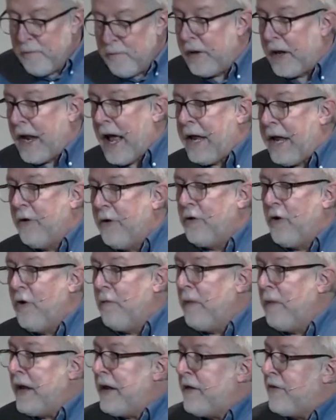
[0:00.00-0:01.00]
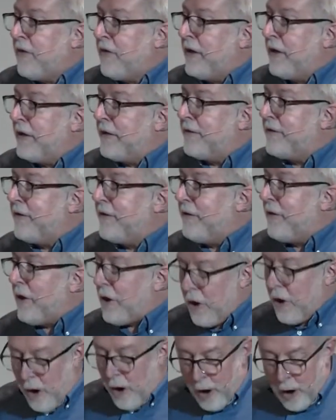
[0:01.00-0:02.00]
but I don't know many things
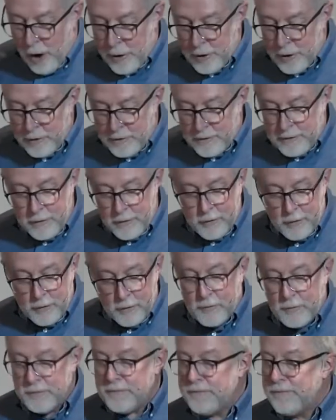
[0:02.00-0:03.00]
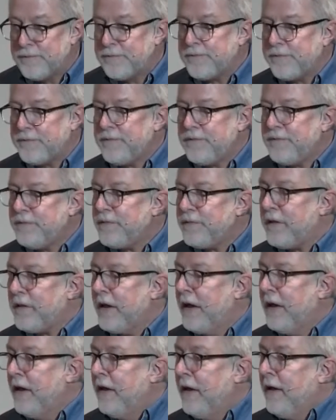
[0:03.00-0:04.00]
that are harder to do.
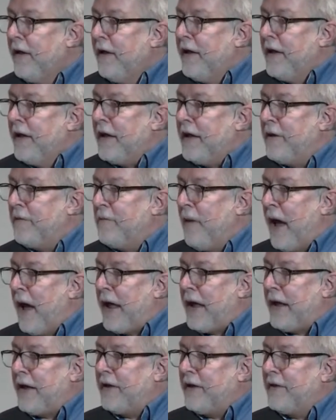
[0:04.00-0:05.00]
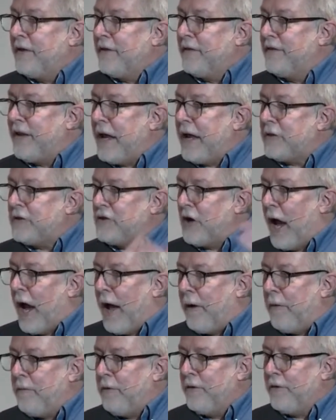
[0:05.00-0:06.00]
In my day
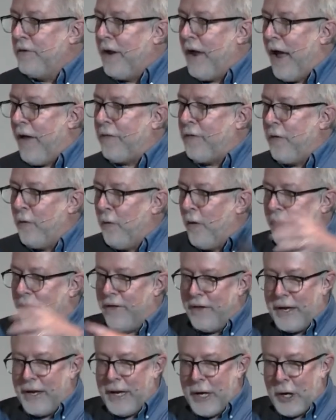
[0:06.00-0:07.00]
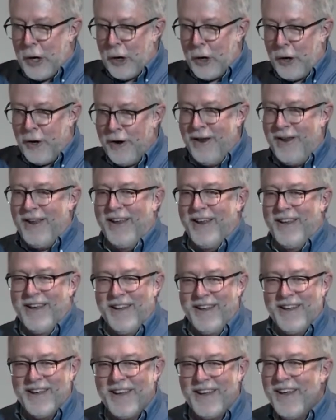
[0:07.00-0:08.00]
job, not the one here,
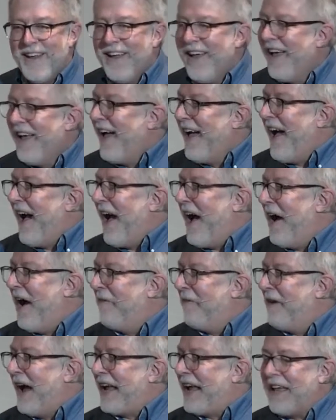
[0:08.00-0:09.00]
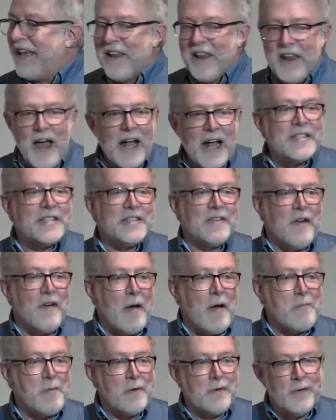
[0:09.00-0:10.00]
um, I get lots of
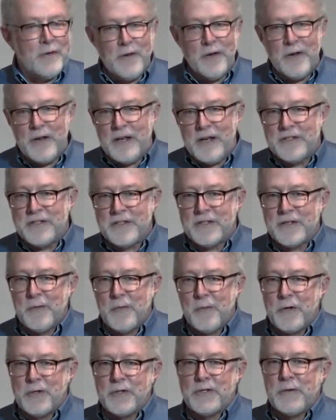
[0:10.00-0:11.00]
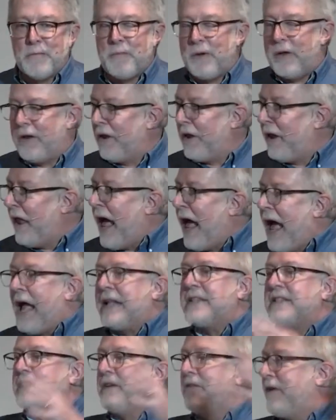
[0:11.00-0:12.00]
opportunities to worship in
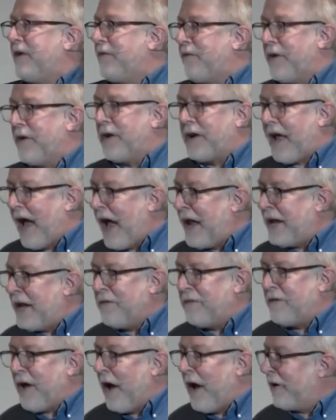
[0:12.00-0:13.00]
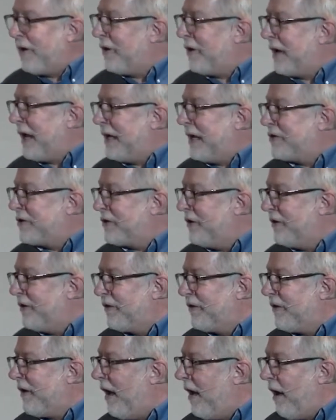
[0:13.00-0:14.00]
lots of different kind of
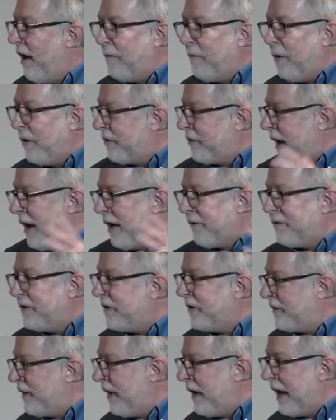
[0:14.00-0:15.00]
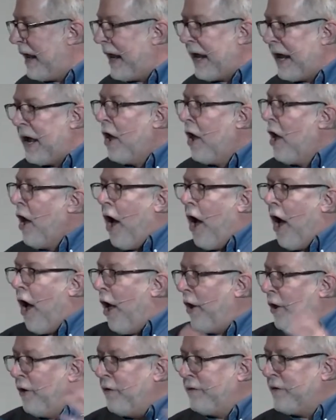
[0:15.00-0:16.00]
congregations almost every Sunday,
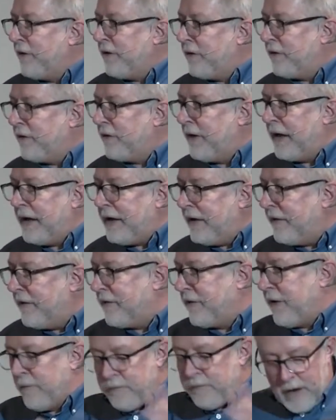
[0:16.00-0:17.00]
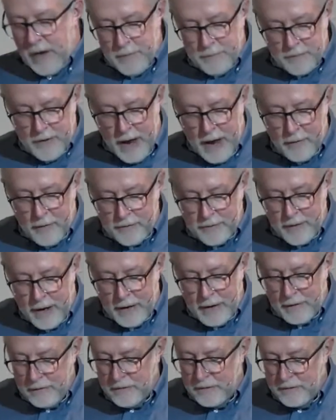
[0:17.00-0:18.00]
all over the city and sometimes
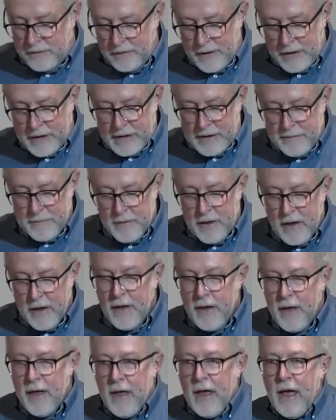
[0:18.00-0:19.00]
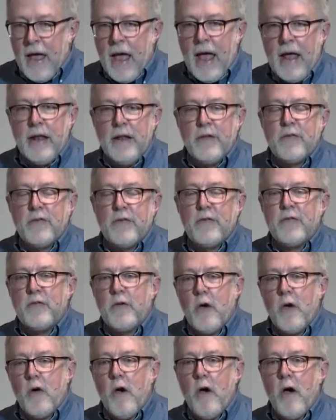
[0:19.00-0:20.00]
outside of the city. And it's
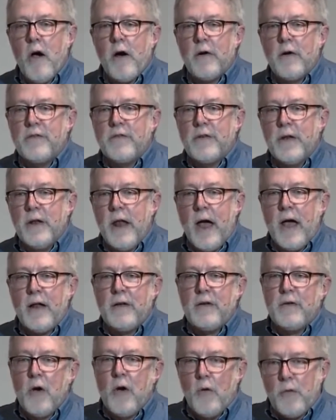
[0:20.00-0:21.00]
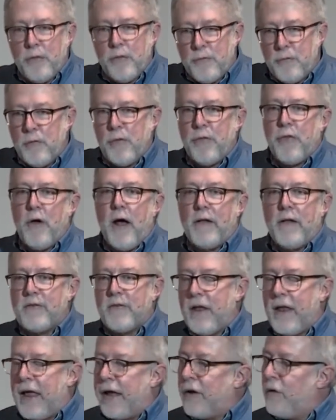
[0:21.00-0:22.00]
so hard to not go through
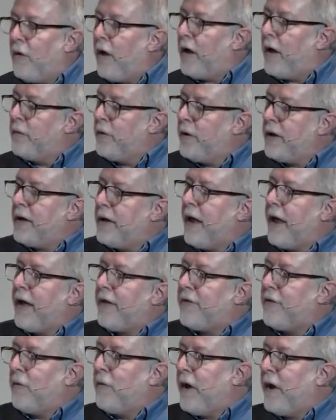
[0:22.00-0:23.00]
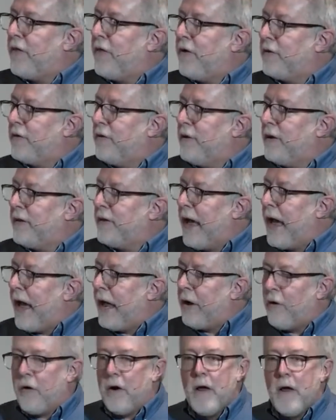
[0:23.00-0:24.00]
thoughts like, well, I really like the way they're doing
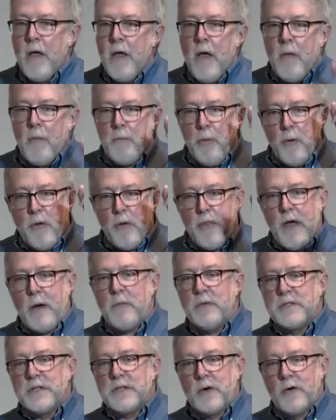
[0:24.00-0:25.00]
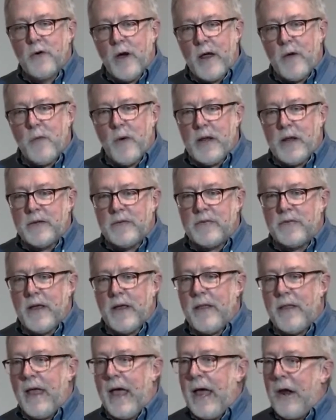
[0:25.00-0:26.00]
that, or boy, that was a great way to
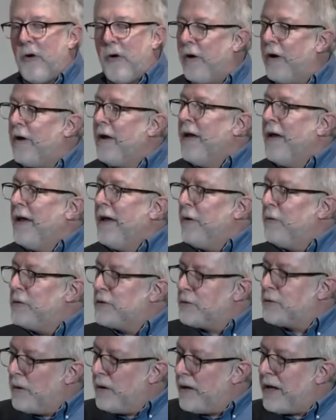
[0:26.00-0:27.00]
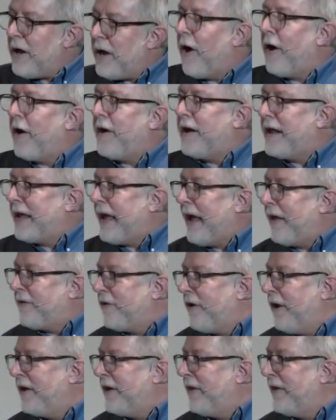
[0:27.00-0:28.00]
say that. Or it was really hard to
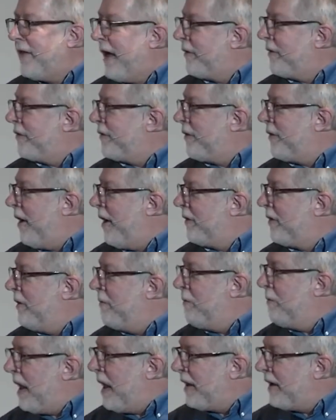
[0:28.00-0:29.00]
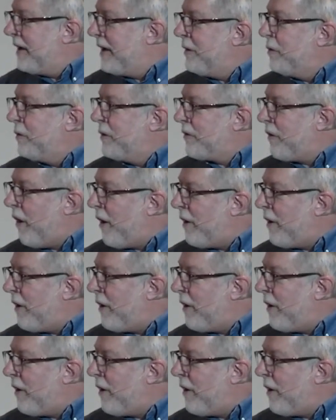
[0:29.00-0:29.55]
catch on to that song. The melody was